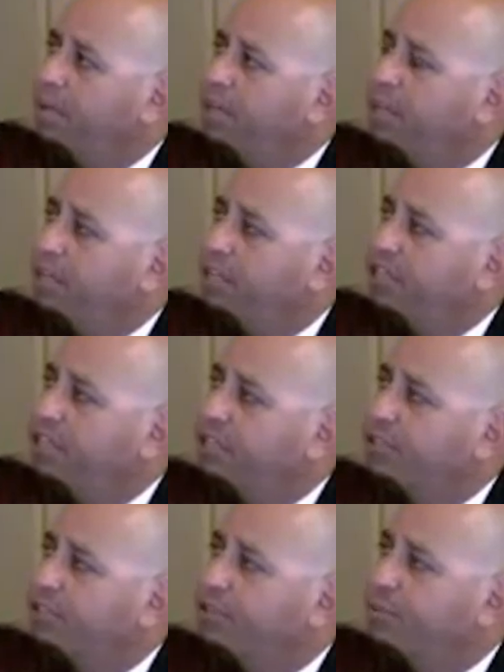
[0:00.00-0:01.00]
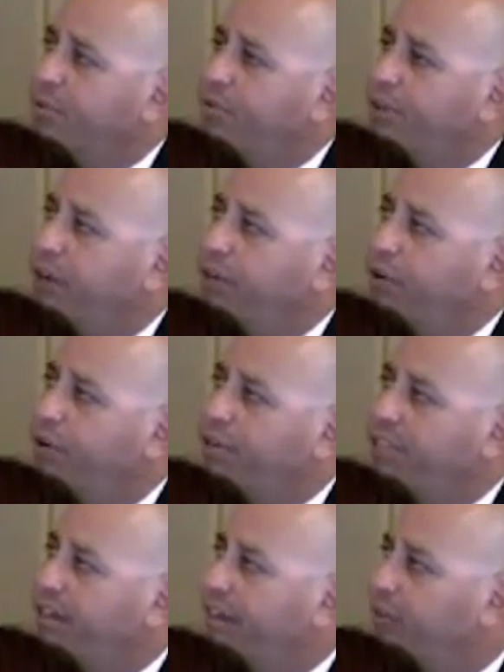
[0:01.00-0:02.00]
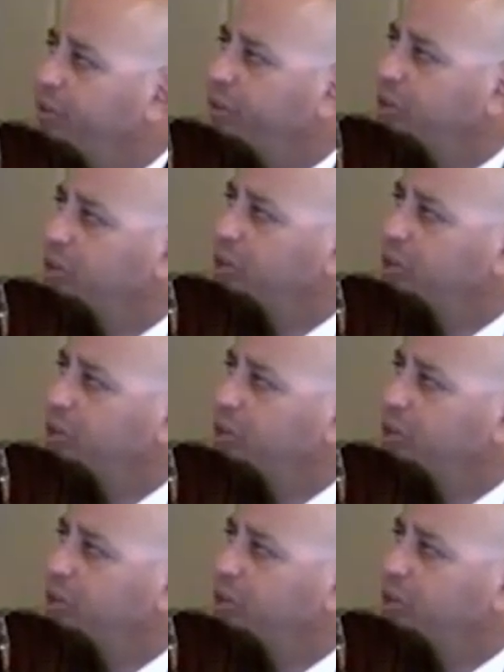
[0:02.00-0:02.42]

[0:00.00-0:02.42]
and then you see 2 more that are lower down.